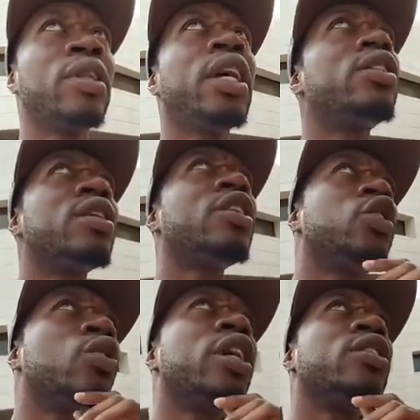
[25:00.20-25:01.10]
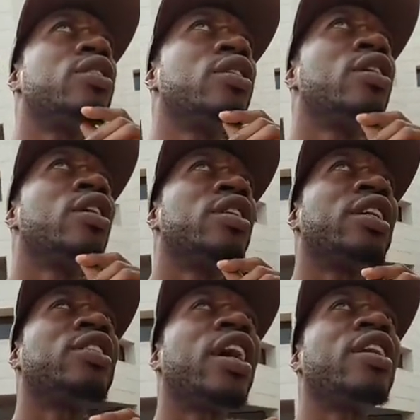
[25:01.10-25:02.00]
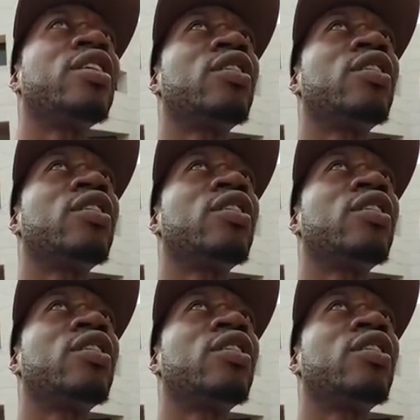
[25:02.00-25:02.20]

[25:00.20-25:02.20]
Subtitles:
let's do this. They say,